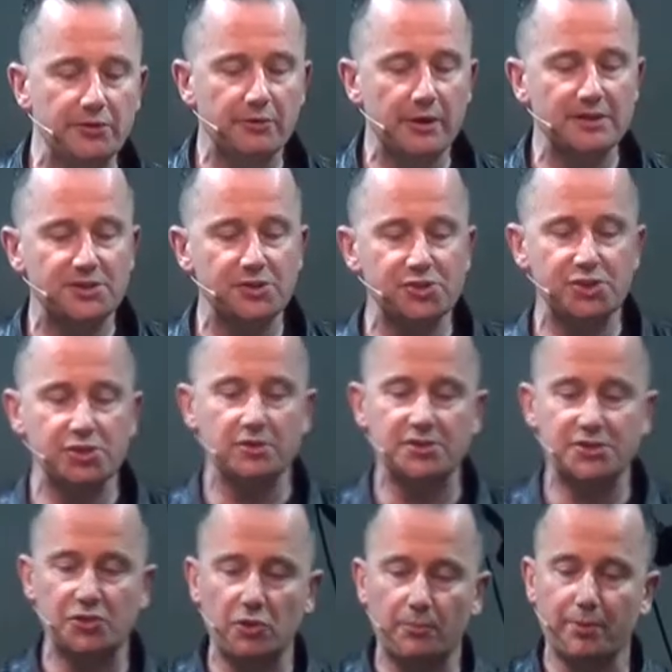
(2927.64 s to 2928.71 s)
her as you should,
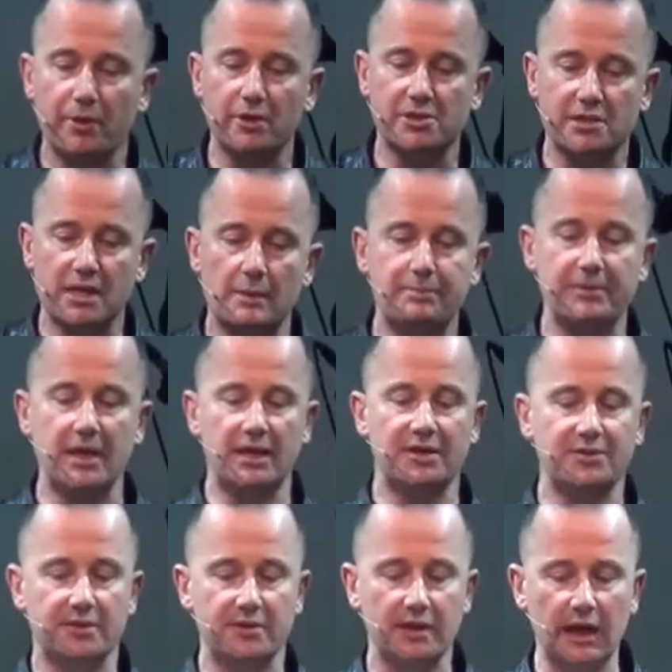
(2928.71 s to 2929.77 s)
so your prayers will not be
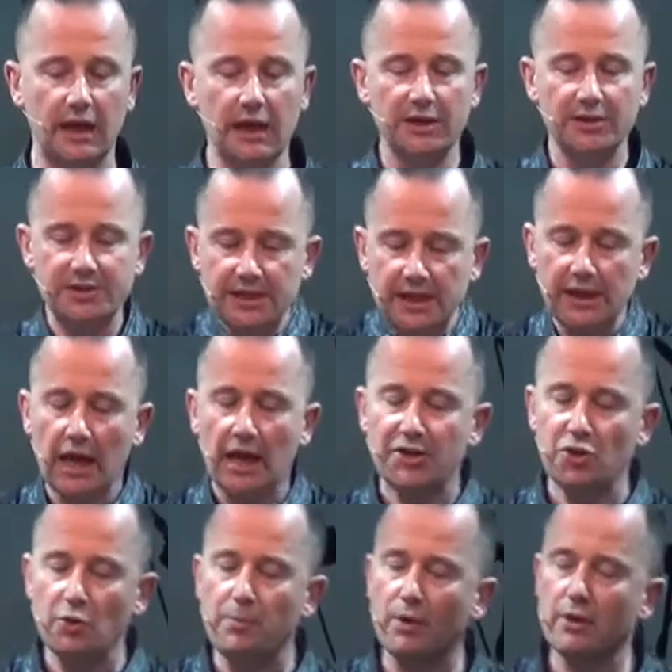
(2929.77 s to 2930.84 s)
hindered. You see,
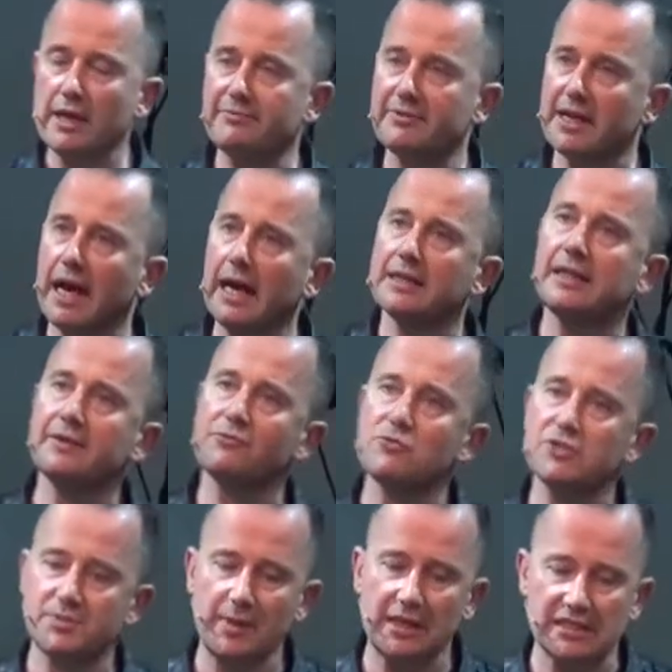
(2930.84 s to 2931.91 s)
you both have a God-given
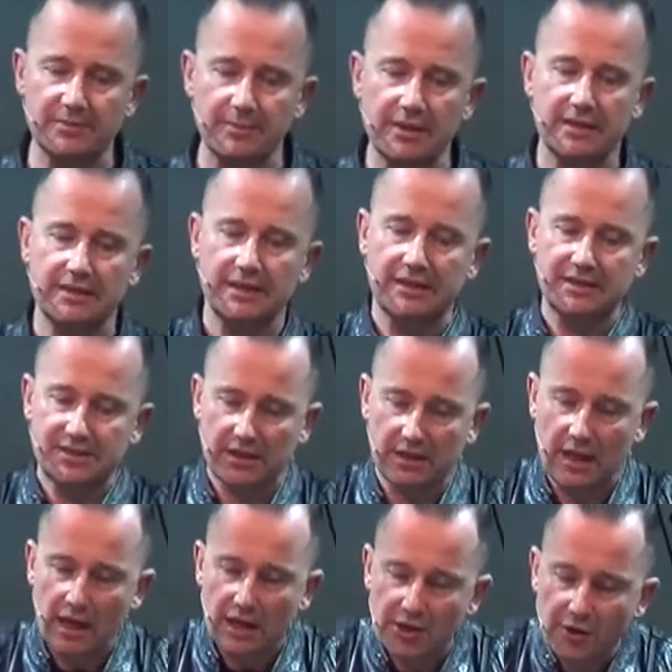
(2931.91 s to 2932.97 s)
responsibility to
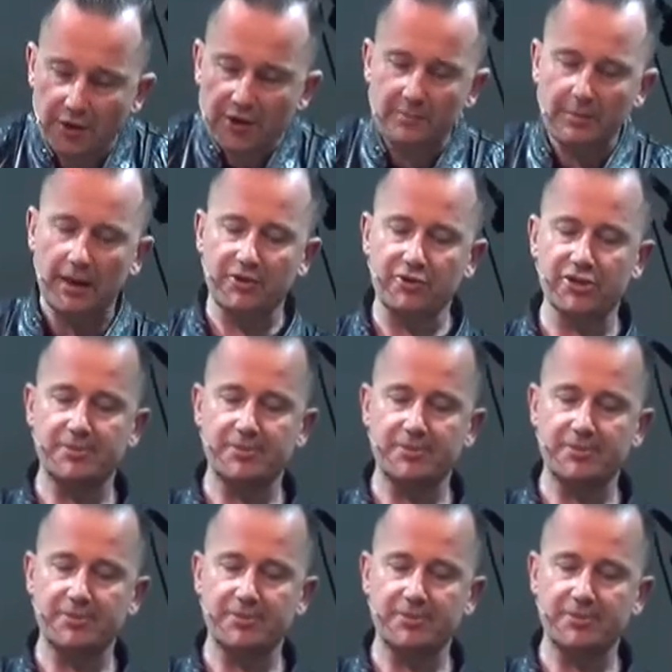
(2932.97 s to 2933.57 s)
learn about your